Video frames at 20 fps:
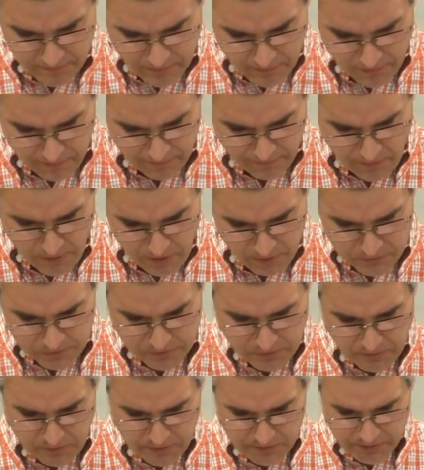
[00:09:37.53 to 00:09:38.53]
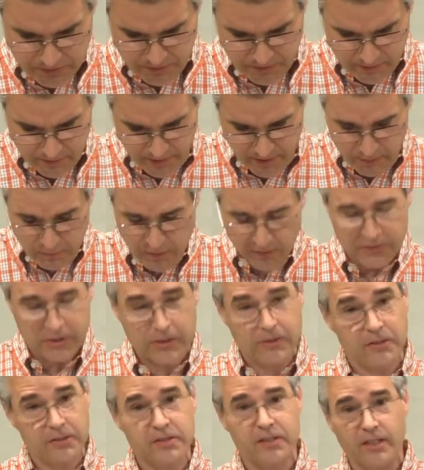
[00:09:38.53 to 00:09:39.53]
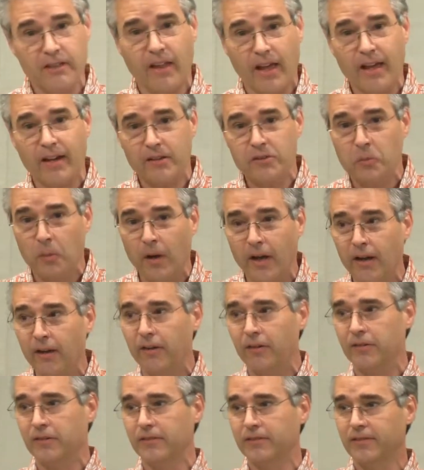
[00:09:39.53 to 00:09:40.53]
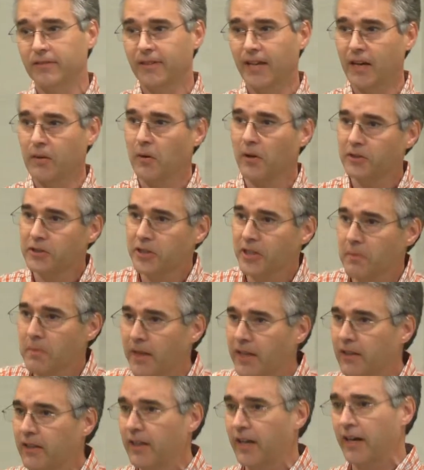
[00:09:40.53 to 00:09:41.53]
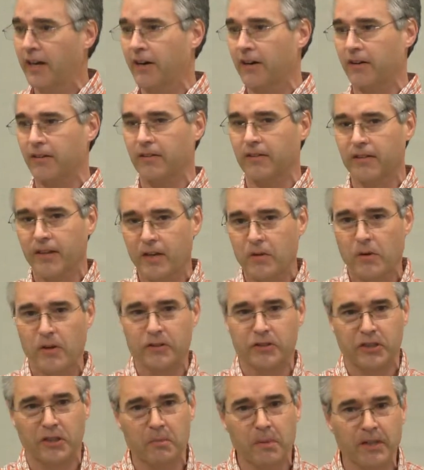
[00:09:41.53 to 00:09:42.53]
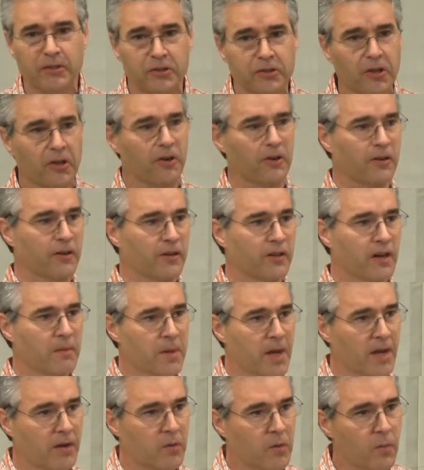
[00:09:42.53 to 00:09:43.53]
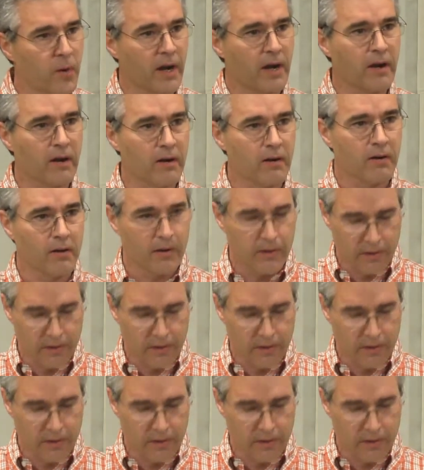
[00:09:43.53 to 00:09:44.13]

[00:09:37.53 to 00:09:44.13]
you're a false Christian, he wants you to see that as well. He wants you to be clear. He wants you to be certain about where